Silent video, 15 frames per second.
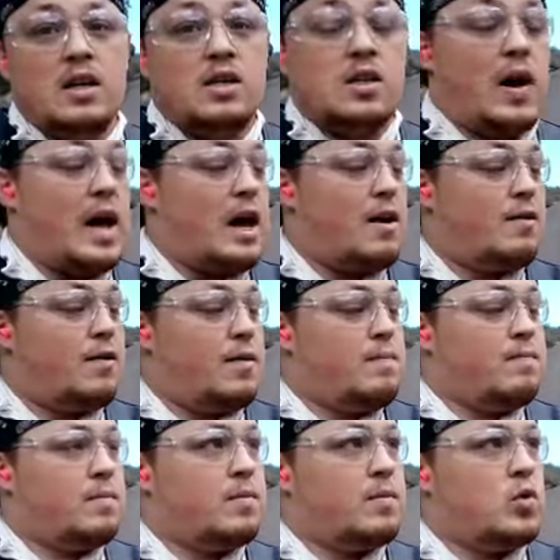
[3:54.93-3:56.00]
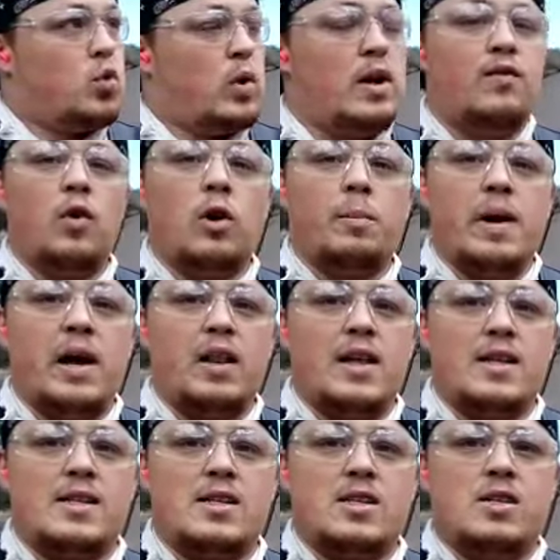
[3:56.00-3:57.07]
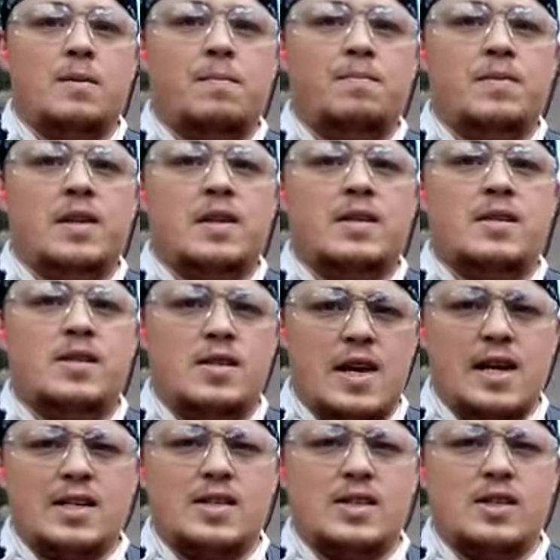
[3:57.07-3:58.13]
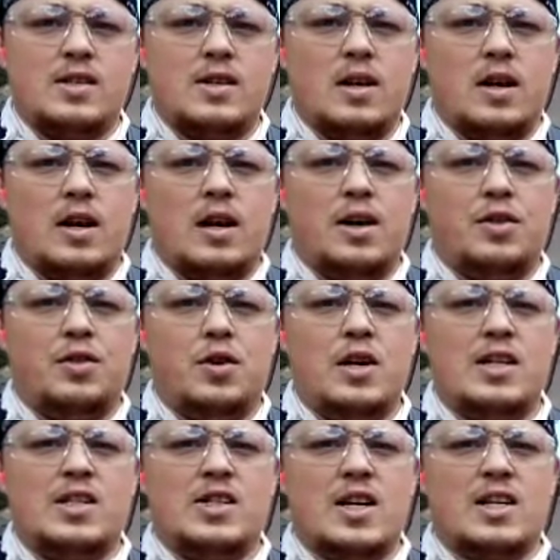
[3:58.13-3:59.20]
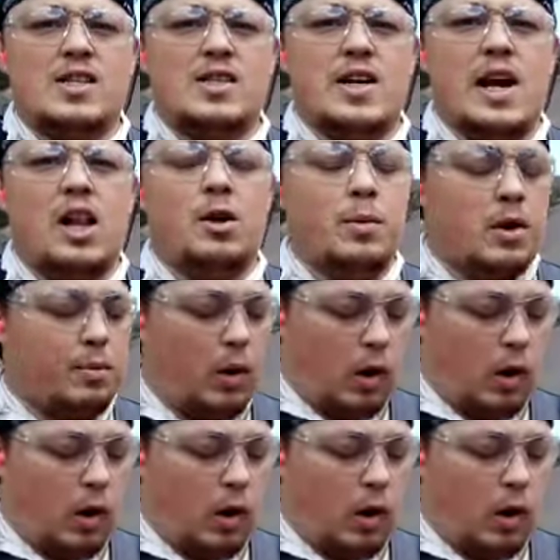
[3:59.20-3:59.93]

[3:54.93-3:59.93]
So I have 24 pellets, 6 .36 caliber